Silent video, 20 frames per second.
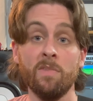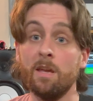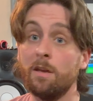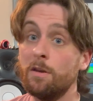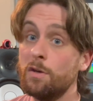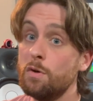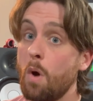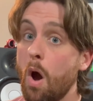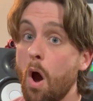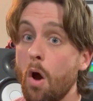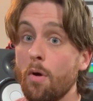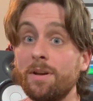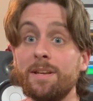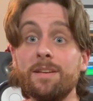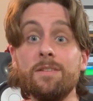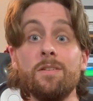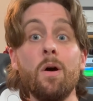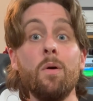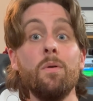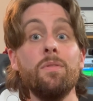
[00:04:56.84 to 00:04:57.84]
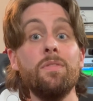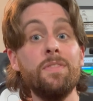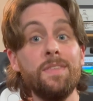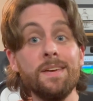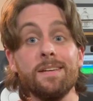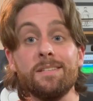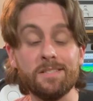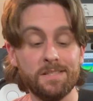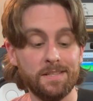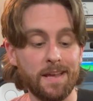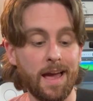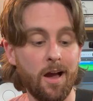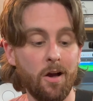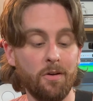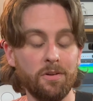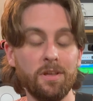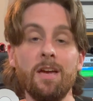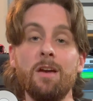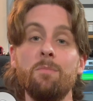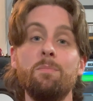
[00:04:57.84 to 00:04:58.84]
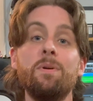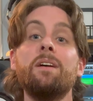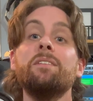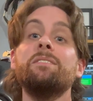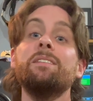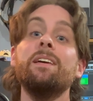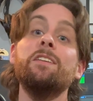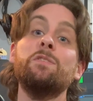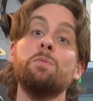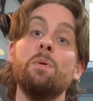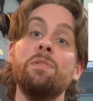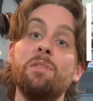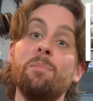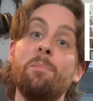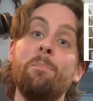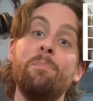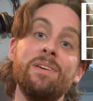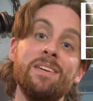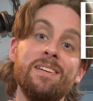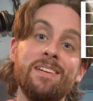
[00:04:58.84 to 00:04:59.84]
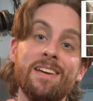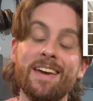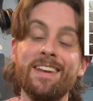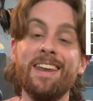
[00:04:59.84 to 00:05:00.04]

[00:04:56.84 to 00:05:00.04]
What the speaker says: You already know this sound because it's what the B and